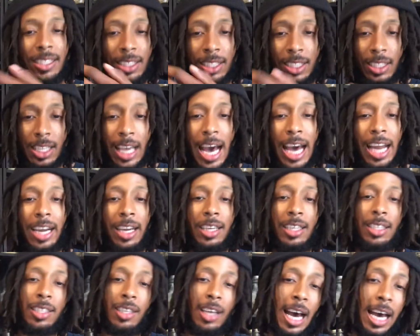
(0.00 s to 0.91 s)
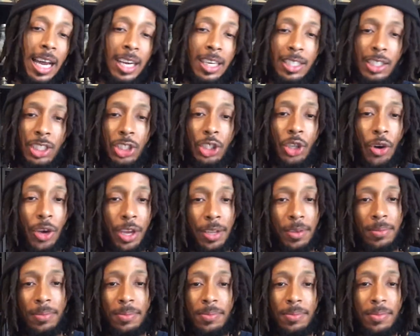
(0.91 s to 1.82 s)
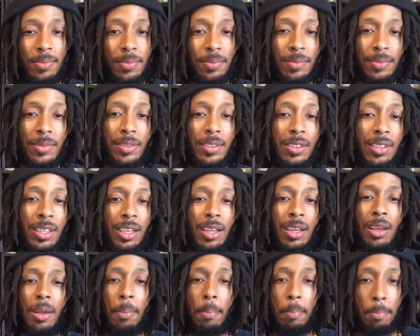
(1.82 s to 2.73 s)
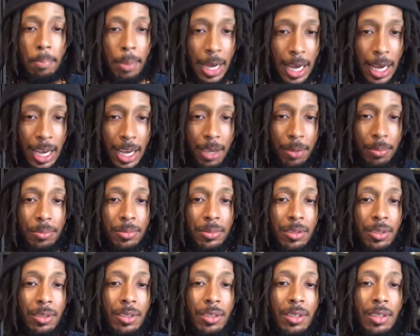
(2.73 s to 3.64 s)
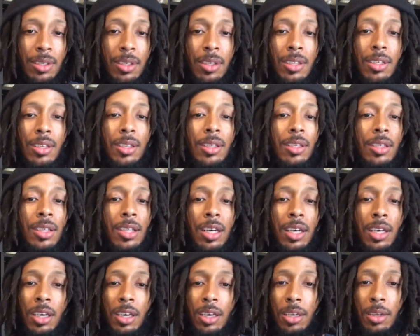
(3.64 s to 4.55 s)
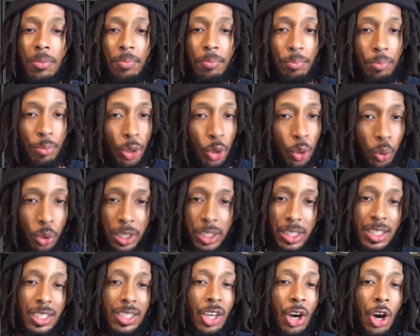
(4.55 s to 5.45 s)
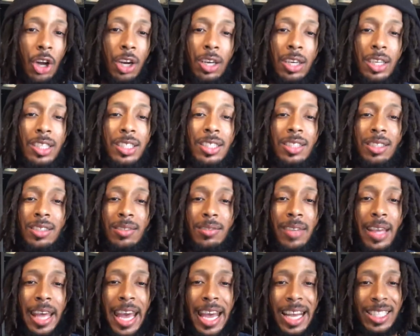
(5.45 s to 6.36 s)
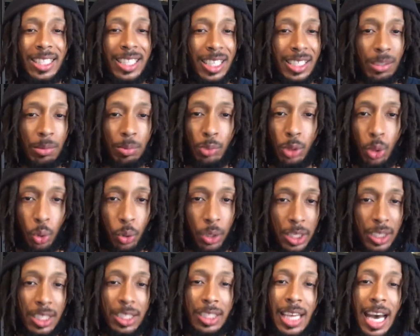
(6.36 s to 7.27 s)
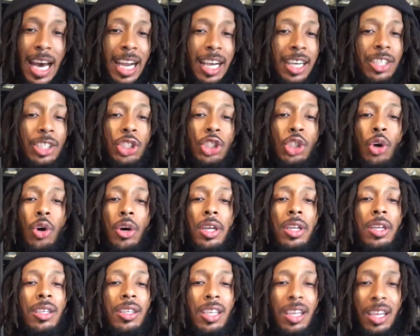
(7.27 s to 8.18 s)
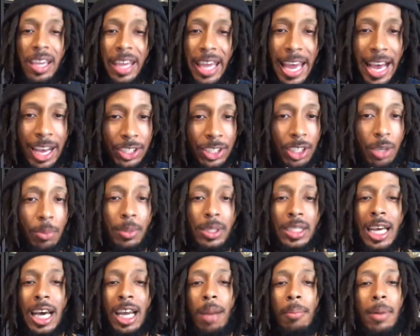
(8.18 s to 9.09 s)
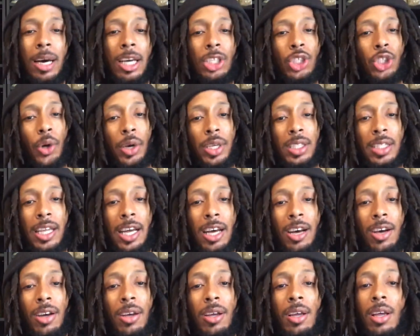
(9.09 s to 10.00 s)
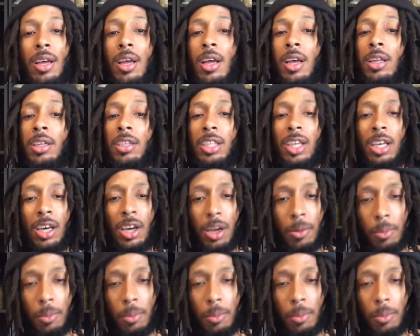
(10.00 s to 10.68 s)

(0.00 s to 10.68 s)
is out of this joint. Bam, the mucus, all of this excess mucus is out of this joint. The calcium is out of my joints now. The